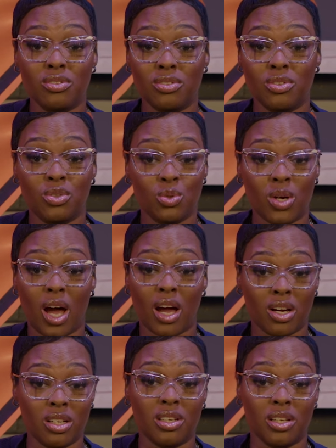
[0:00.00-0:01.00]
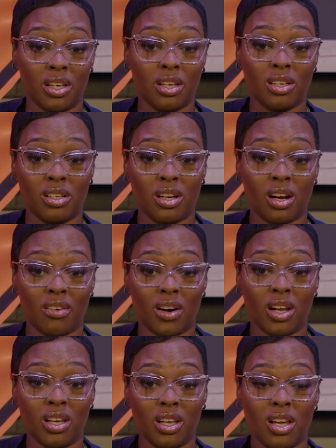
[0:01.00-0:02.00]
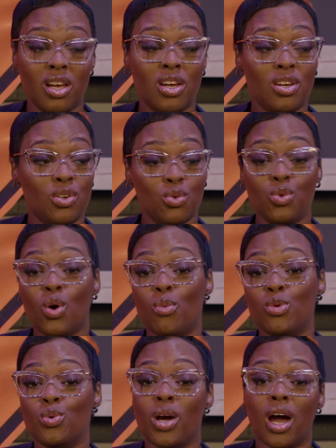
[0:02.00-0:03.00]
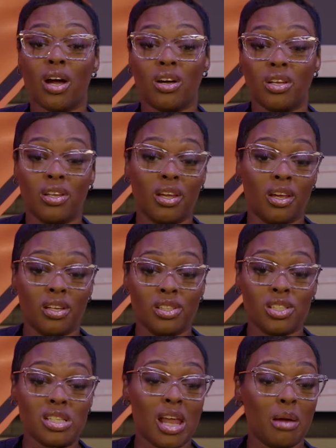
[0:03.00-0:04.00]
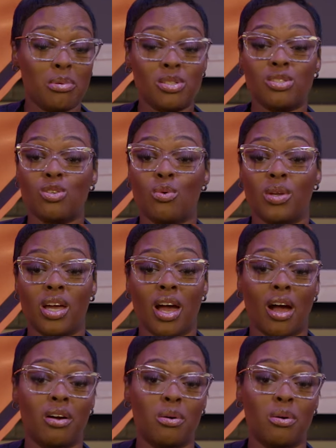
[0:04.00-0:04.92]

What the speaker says: you got good dick, all right? You know you got good dick, just like you just know when they got